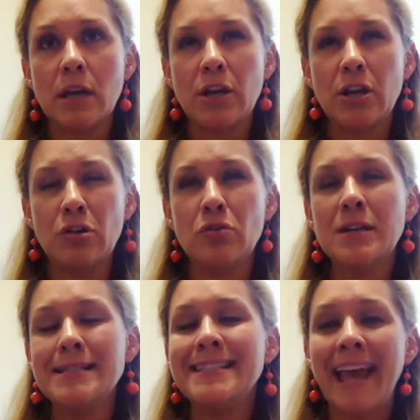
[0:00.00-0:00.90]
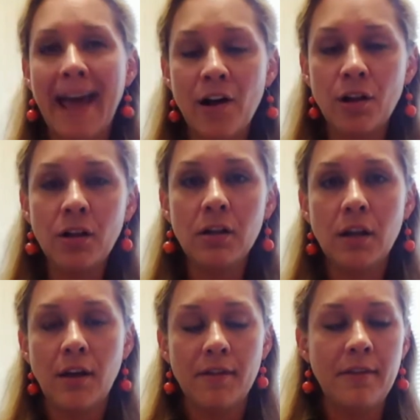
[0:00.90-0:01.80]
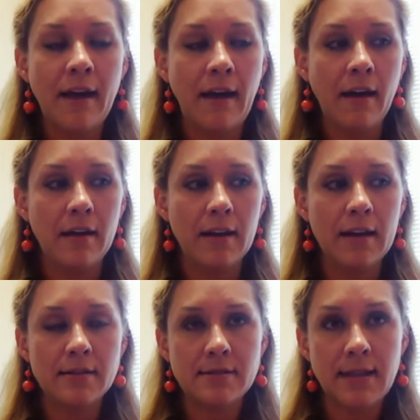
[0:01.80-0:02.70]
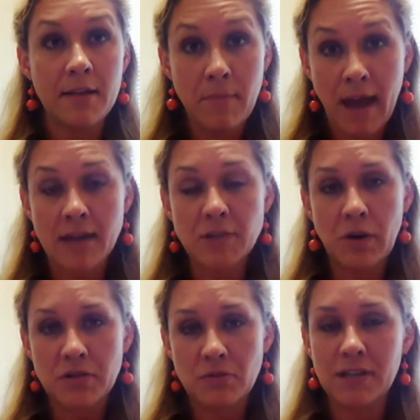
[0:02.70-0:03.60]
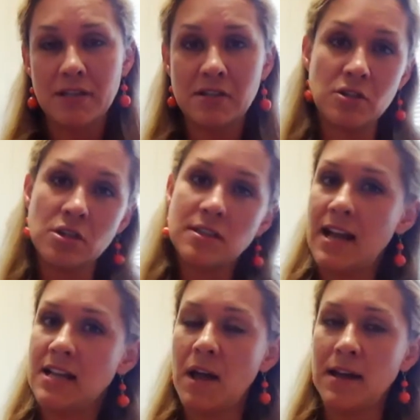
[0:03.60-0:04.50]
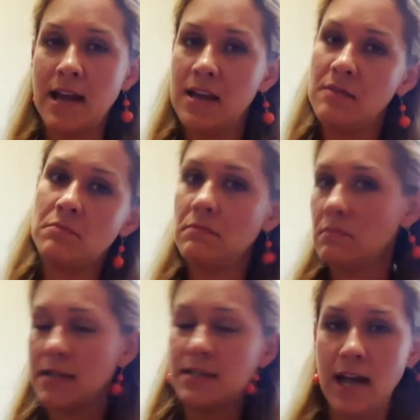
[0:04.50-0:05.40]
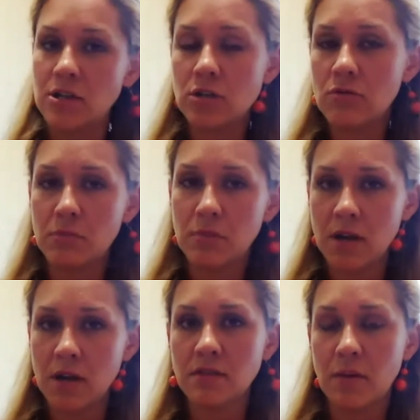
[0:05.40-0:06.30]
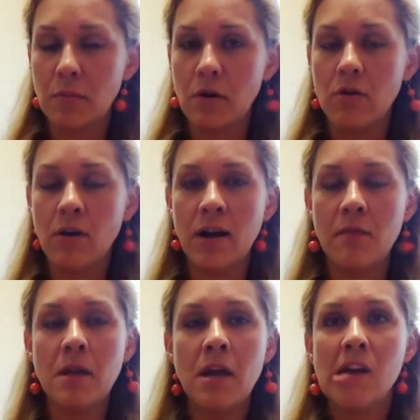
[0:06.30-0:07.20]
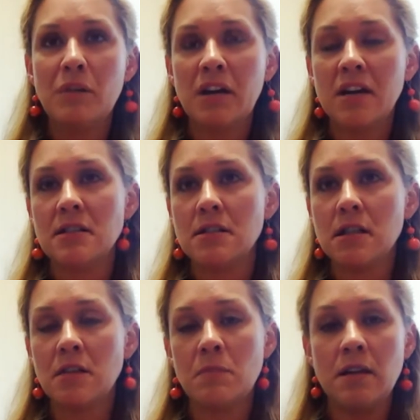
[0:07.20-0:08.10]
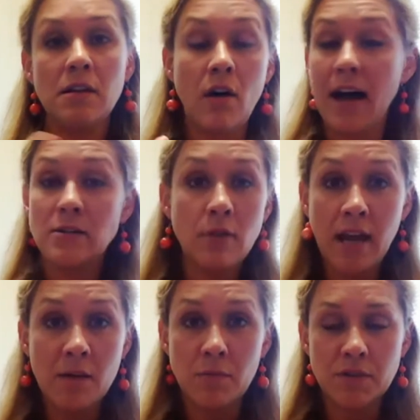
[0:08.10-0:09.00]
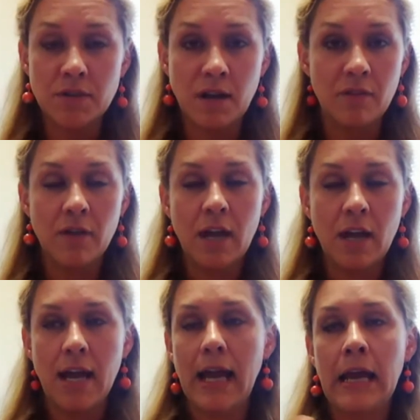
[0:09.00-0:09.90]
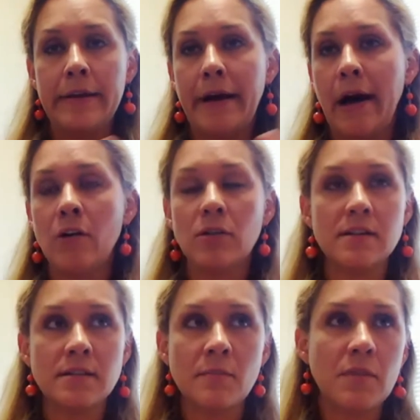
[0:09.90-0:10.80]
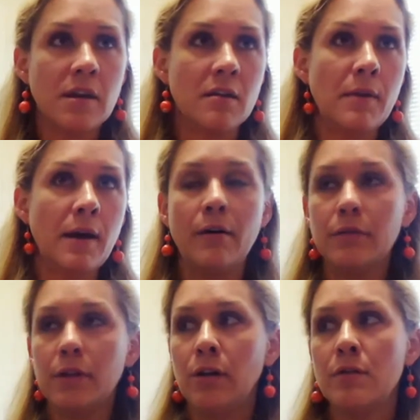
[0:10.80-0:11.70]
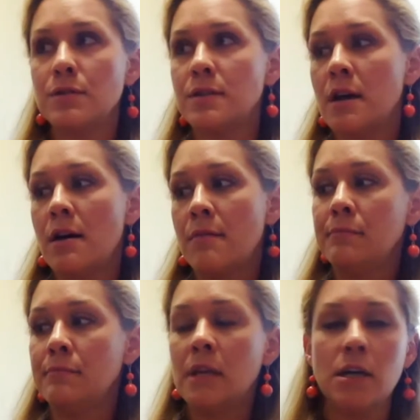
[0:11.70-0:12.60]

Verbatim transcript: you, you can tell that it's a mass press release that just has my name attached yeah. to it because of their program because it's going to be you know i do animal stuff and mm-hmm. i'll get something about you know some